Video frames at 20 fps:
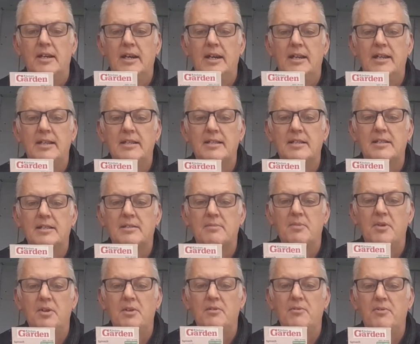And this is
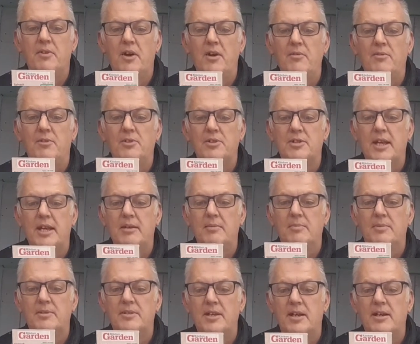smooth oval shaped
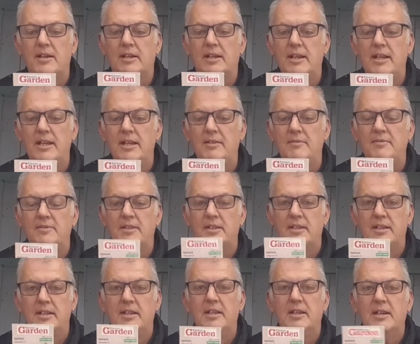dark leaves,
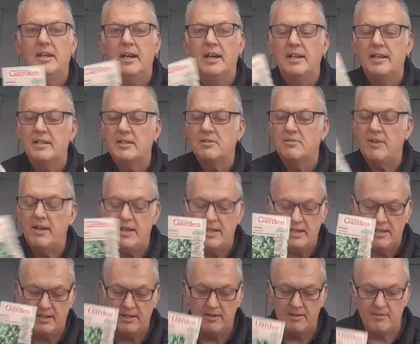and it's great
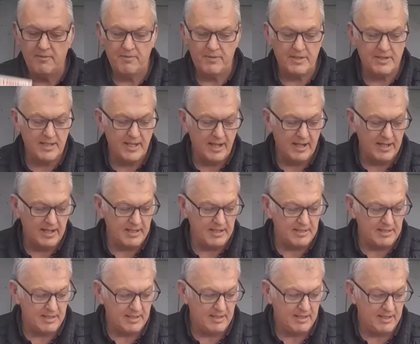for
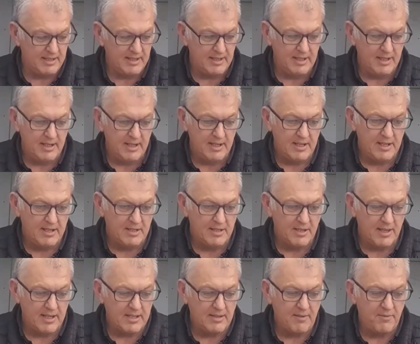salads. So
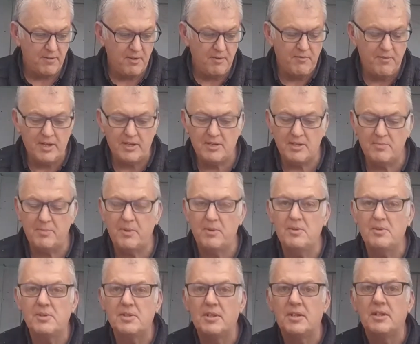there's a few
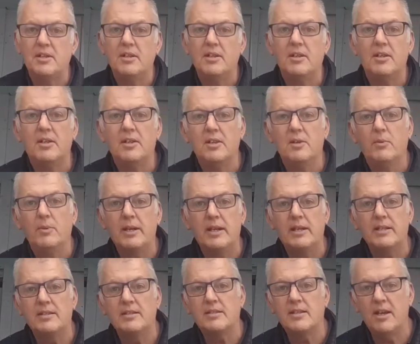vegetables we
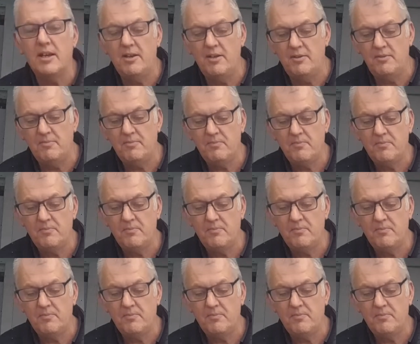can sow.